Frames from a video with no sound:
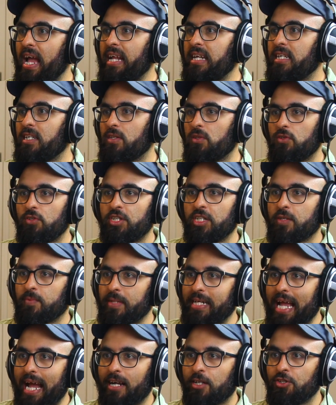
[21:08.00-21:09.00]
any allergic
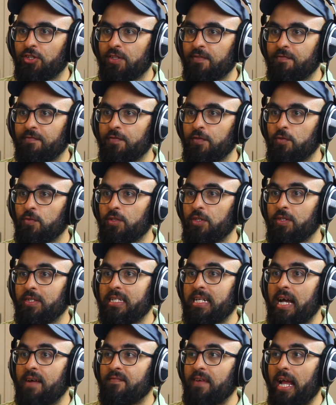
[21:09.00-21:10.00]
reaction to food. You
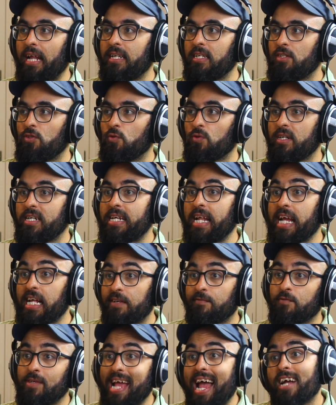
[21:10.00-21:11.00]
didn't have any sort of
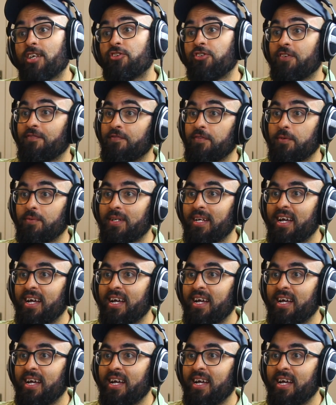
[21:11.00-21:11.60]
negative reaction to food.